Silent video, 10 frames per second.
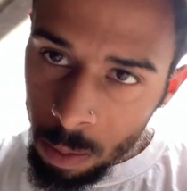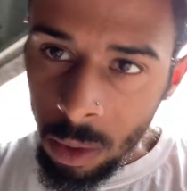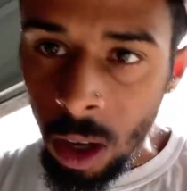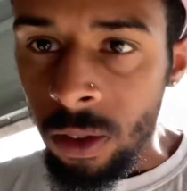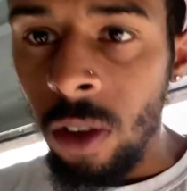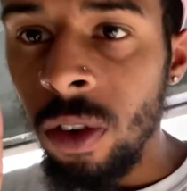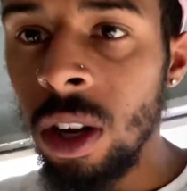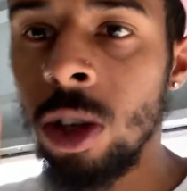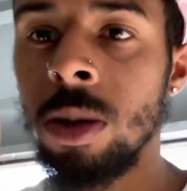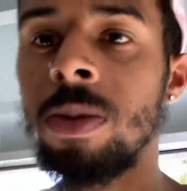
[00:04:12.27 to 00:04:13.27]
Give the
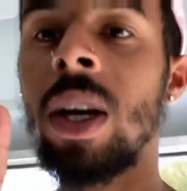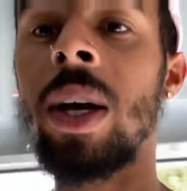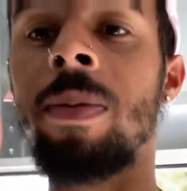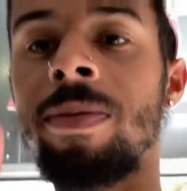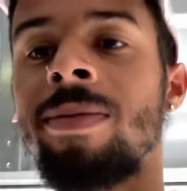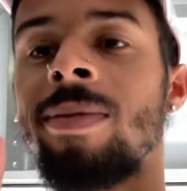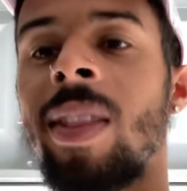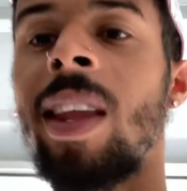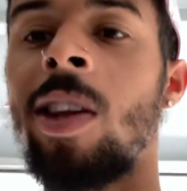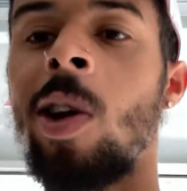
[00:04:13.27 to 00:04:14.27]
video some time.
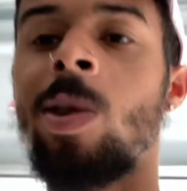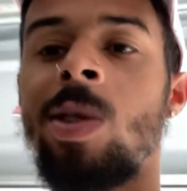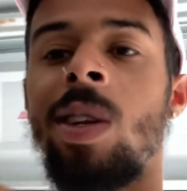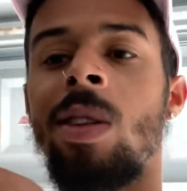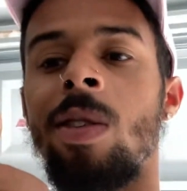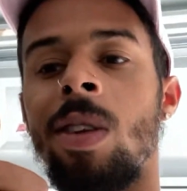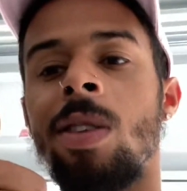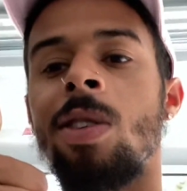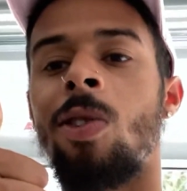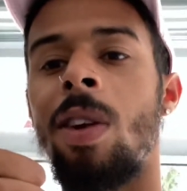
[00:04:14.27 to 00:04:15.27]
And y'all see it, it's
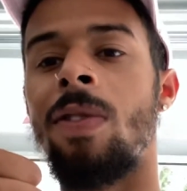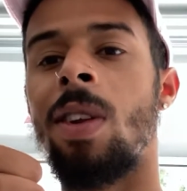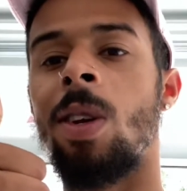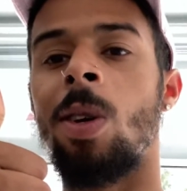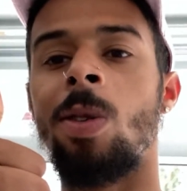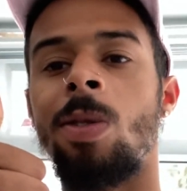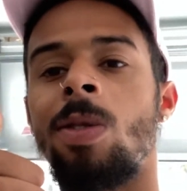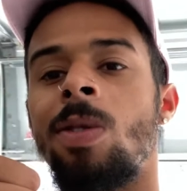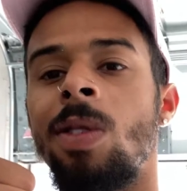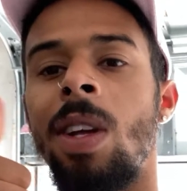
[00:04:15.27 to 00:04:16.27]
a great video.
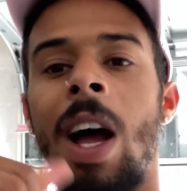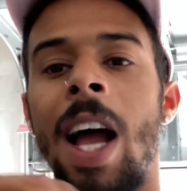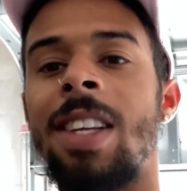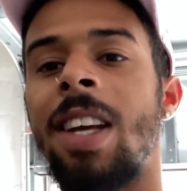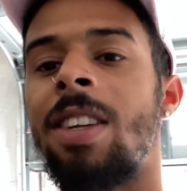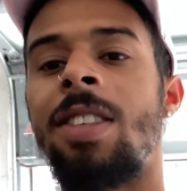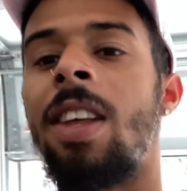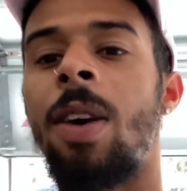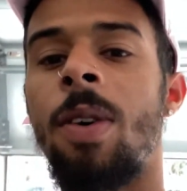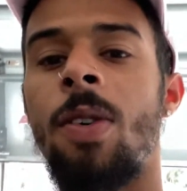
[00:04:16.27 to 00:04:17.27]
I just had to say
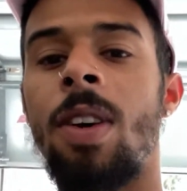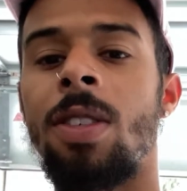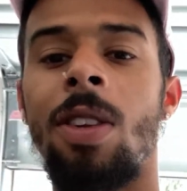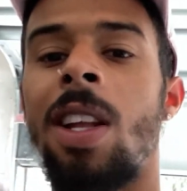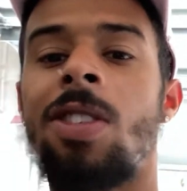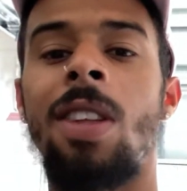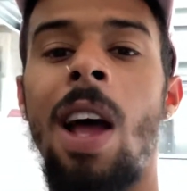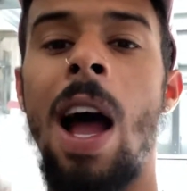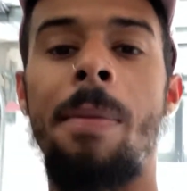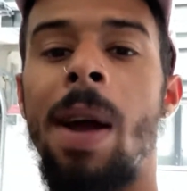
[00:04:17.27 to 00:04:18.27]
that real quick, so let's
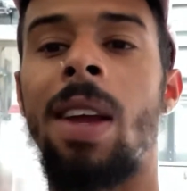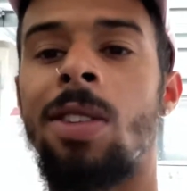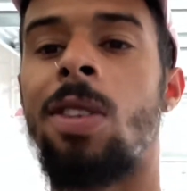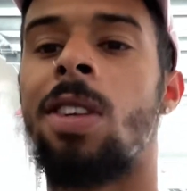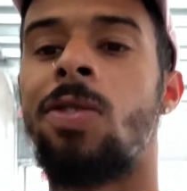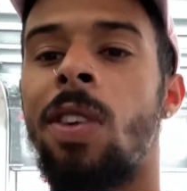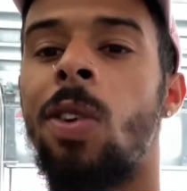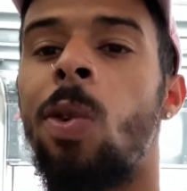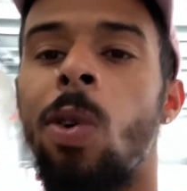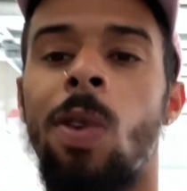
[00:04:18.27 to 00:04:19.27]
hop back into this video
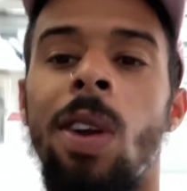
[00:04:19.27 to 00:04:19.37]
real quick.